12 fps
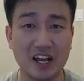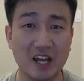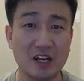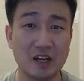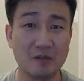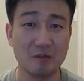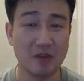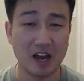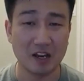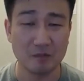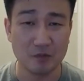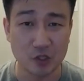and then
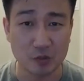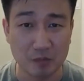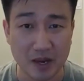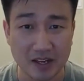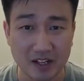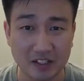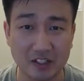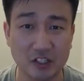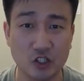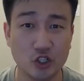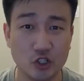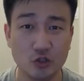I just made like this
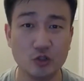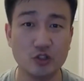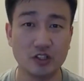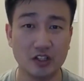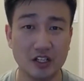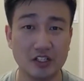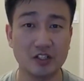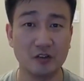huge list of